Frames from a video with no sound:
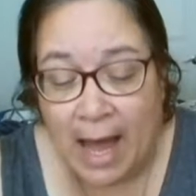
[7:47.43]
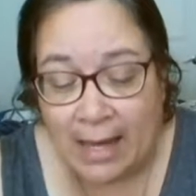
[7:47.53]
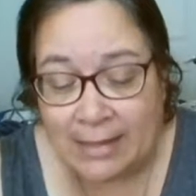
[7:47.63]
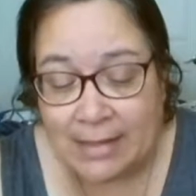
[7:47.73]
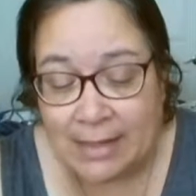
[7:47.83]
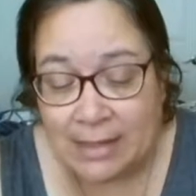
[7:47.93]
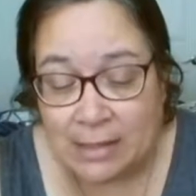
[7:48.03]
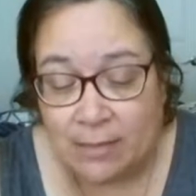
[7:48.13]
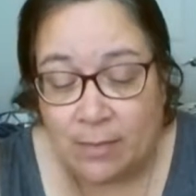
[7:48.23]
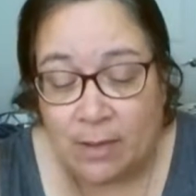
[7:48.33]
I see
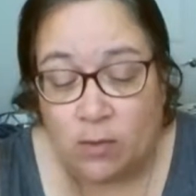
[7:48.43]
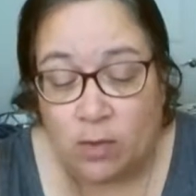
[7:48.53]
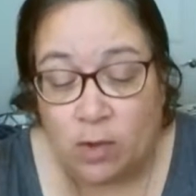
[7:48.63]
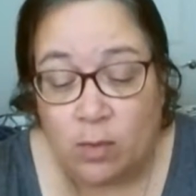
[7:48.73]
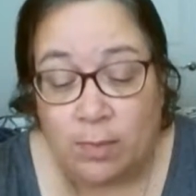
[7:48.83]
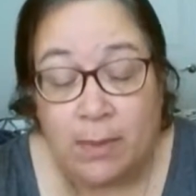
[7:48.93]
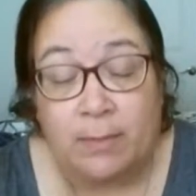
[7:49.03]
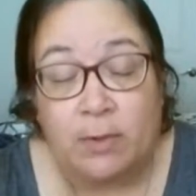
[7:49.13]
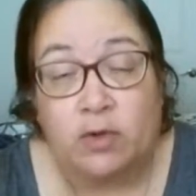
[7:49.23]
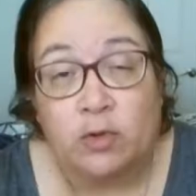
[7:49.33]
something wrong with
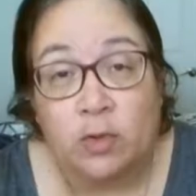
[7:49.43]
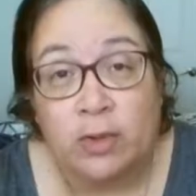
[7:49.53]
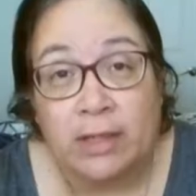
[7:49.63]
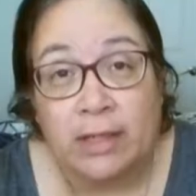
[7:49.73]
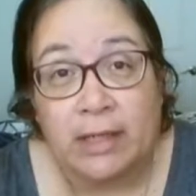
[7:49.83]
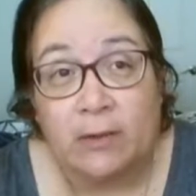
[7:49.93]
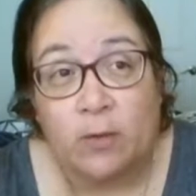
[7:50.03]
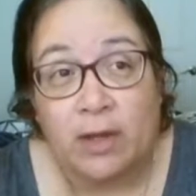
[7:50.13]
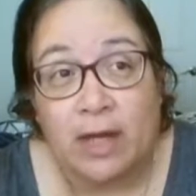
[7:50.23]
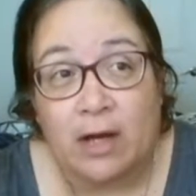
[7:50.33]
people doing it
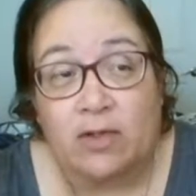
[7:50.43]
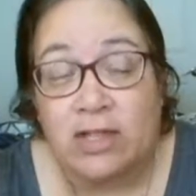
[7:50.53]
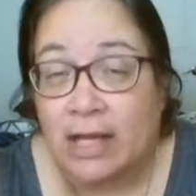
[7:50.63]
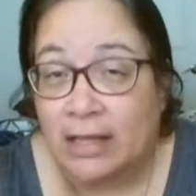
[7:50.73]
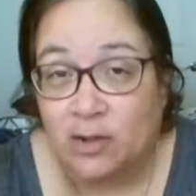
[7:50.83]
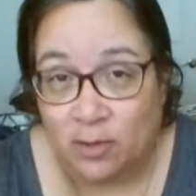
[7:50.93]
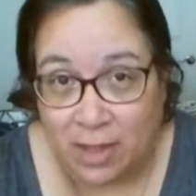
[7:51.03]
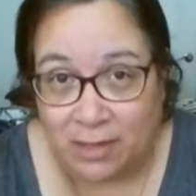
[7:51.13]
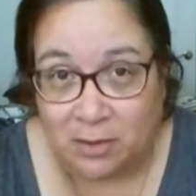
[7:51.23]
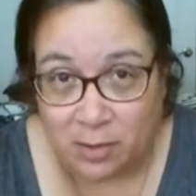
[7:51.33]
without telling you
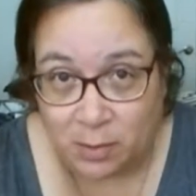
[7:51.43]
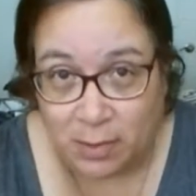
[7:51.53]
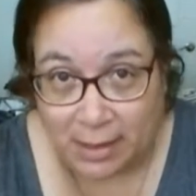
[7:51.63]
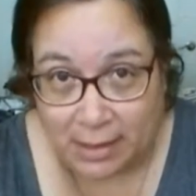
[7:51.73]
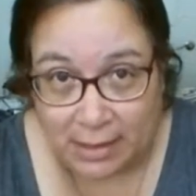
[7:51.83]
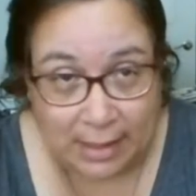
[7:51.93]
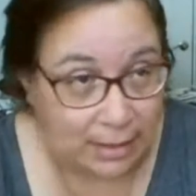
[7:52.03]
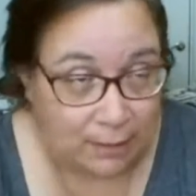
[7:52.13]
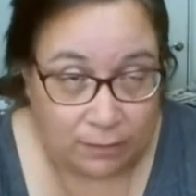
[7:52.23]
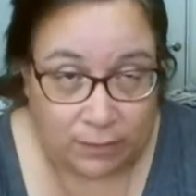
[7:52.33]
that they're doing it.
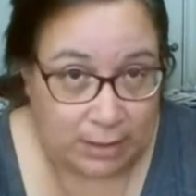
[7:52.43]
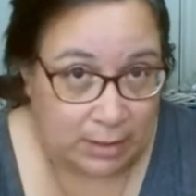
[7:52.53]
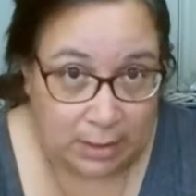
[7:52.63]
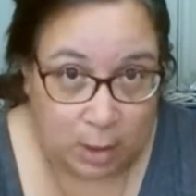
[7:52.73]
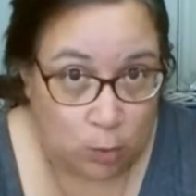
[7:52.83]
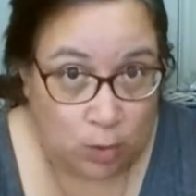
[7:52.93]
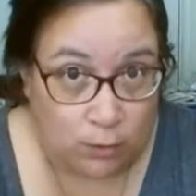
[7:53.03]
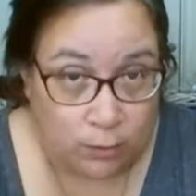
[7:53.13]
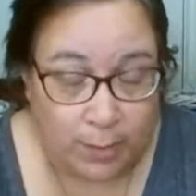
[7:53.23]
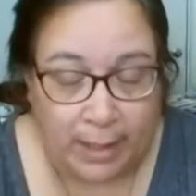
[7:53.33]
That definitely is a
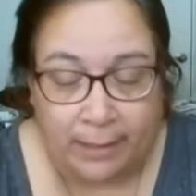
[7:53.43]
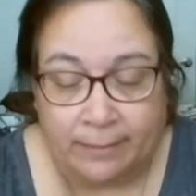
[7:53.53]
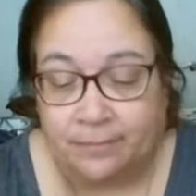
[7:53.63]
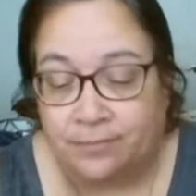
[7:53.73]
no-no for me.